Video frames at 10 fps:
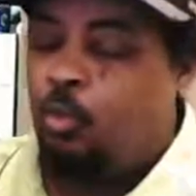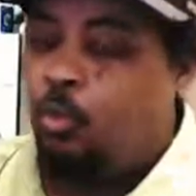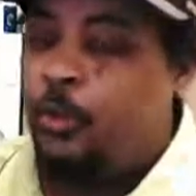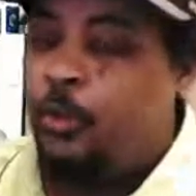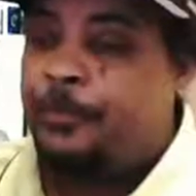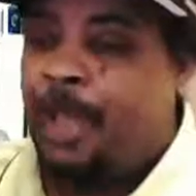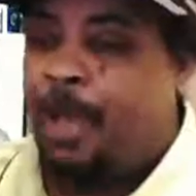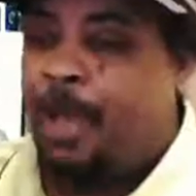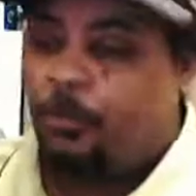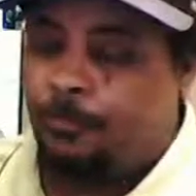
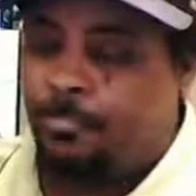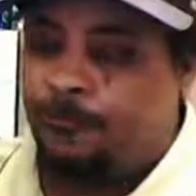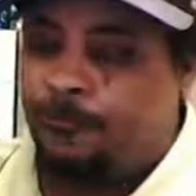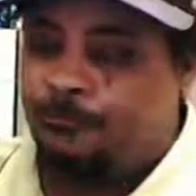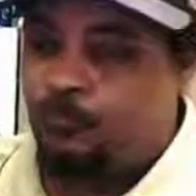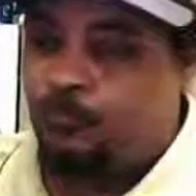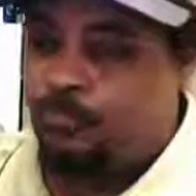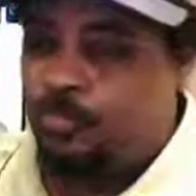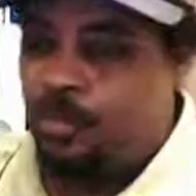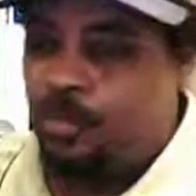without
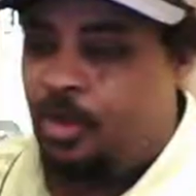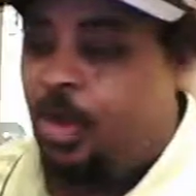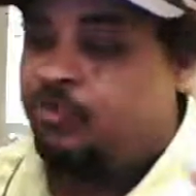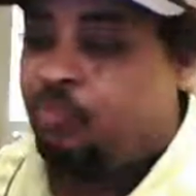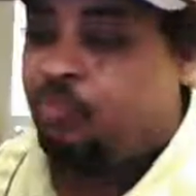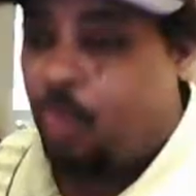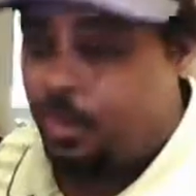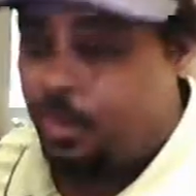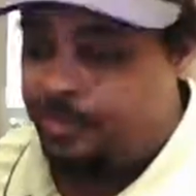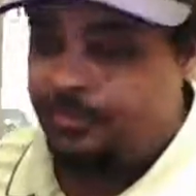a
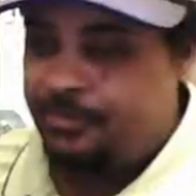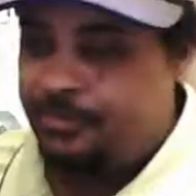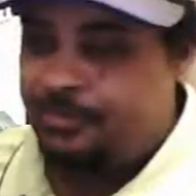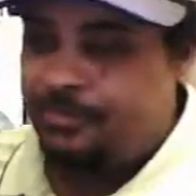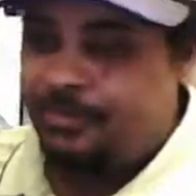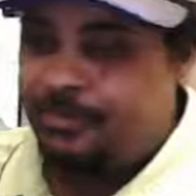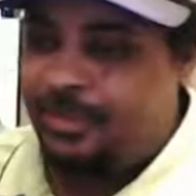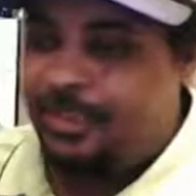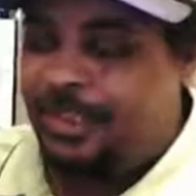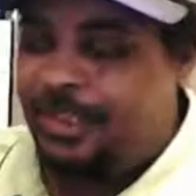truck,
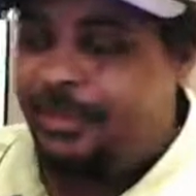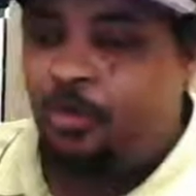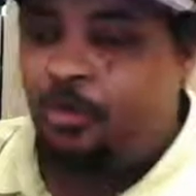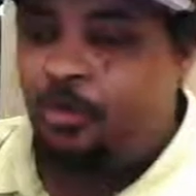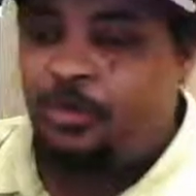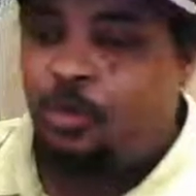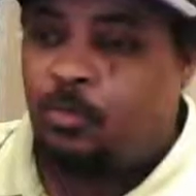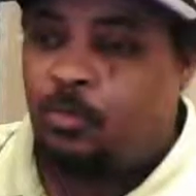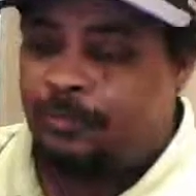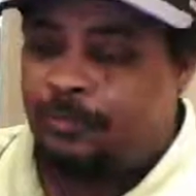it don't
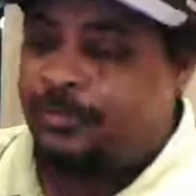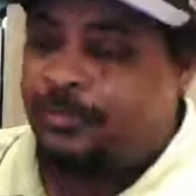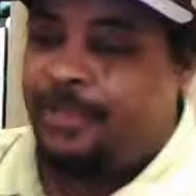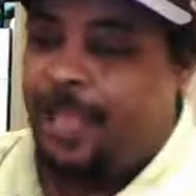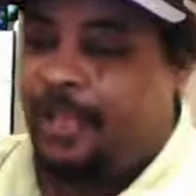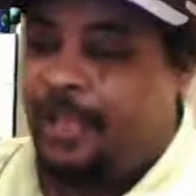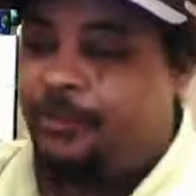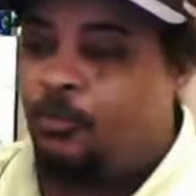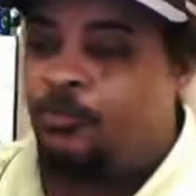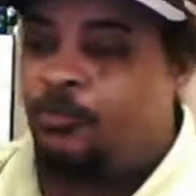go. There's a guy
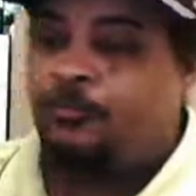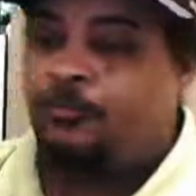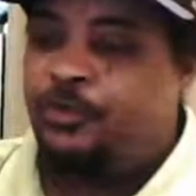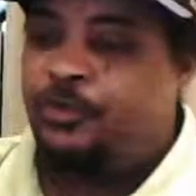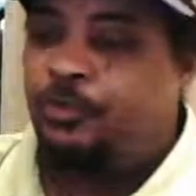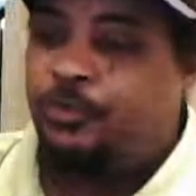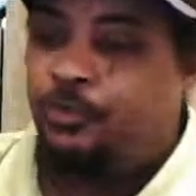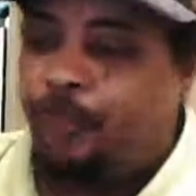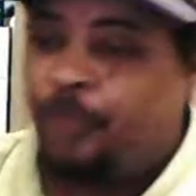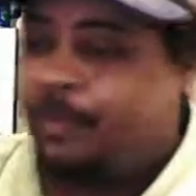on
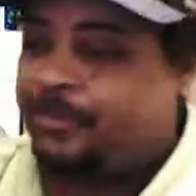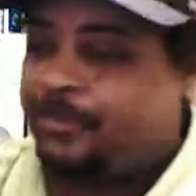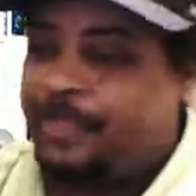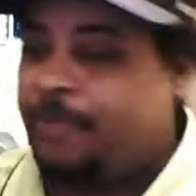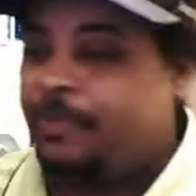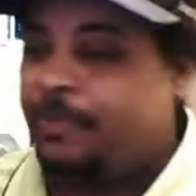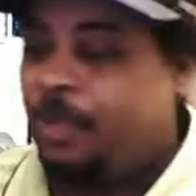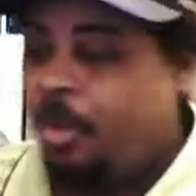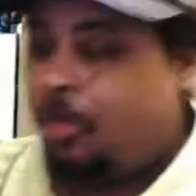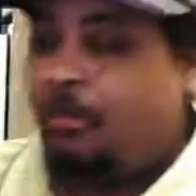YouTube made a statement.
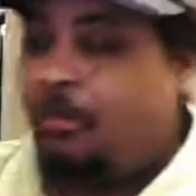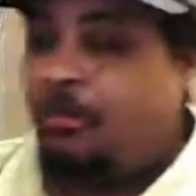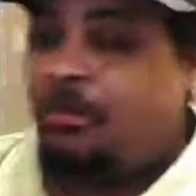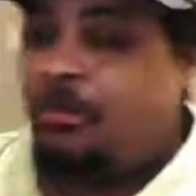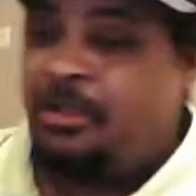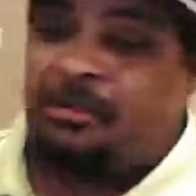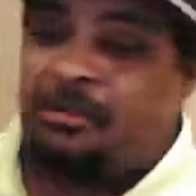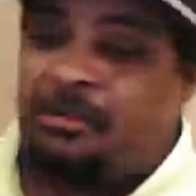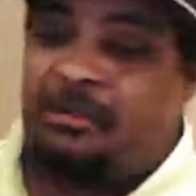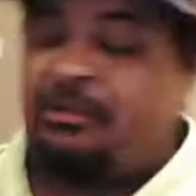Oh,
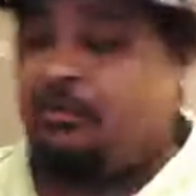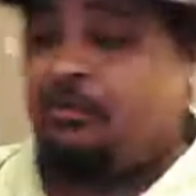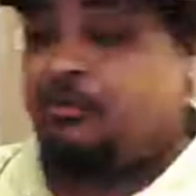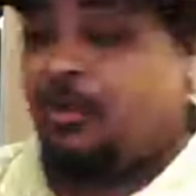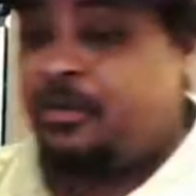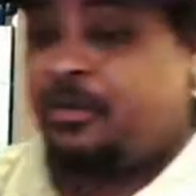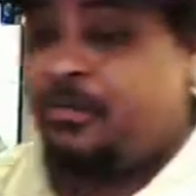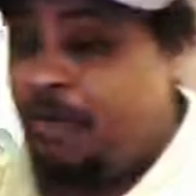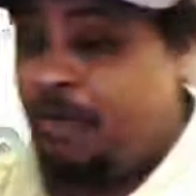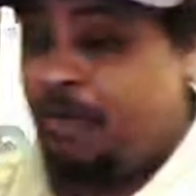here they go talking
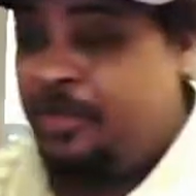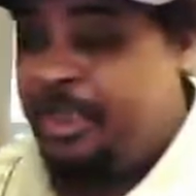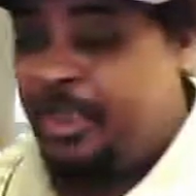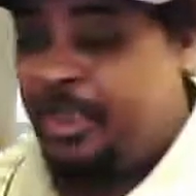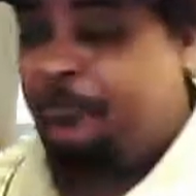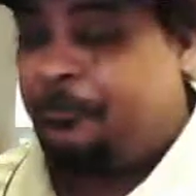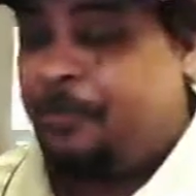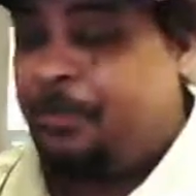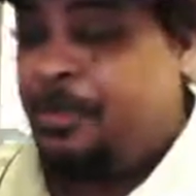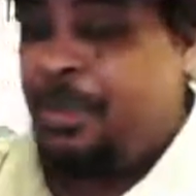about if
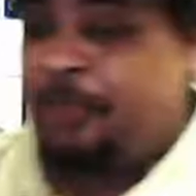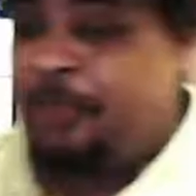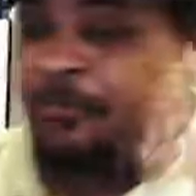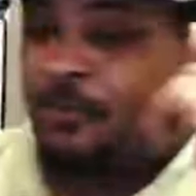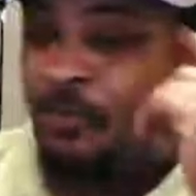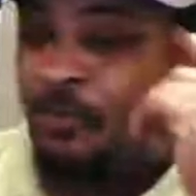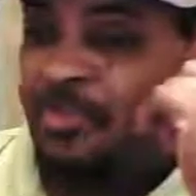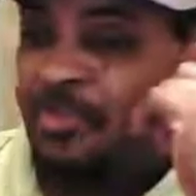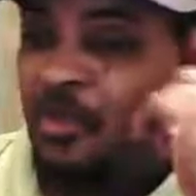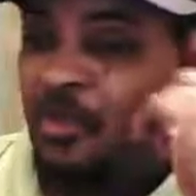the
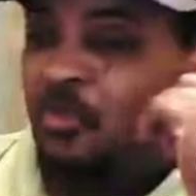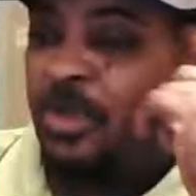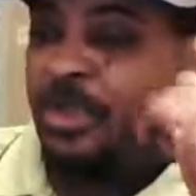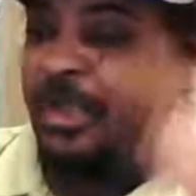trucks don't